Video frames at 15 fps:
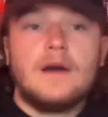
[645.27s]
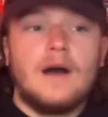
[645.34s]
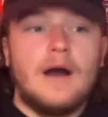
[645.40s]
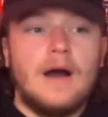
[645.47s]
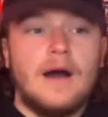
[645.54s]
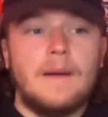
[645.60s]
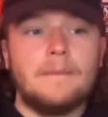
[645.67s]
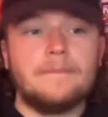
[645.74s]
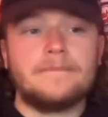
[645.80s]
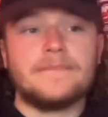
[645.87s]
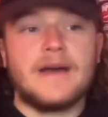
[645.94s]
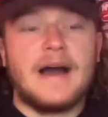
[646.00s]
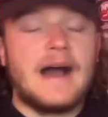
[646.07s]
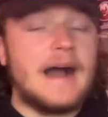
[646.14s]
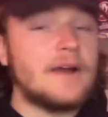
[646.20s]

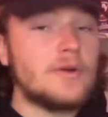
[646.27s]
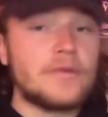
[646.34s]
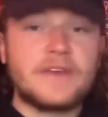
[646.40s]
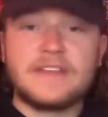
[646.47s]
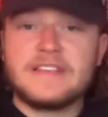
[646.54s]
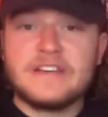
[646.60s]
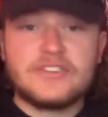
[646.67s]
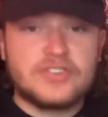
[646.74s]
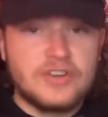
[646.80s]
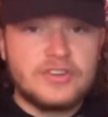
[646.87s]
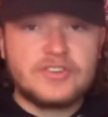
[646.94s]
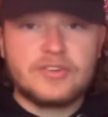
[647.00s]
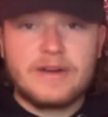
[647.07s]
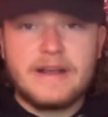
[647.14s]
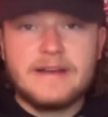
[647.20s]
I don't think they should
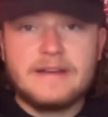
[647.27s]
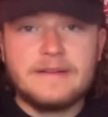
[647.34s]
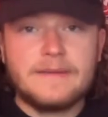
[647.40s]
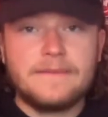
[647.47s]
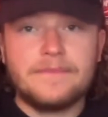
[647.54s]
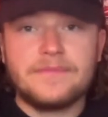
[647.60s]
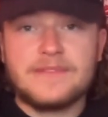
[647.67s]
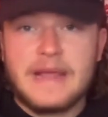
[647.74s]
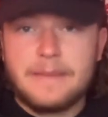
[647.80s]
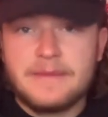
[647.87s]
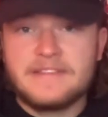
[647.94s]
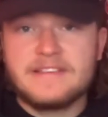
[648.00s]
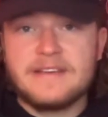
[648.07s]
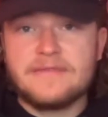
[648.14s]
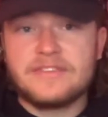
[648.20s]
trade Damon
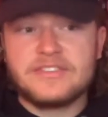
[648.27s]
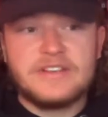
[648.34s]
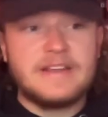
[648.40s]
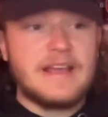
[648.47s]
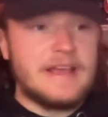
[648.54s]
Severson.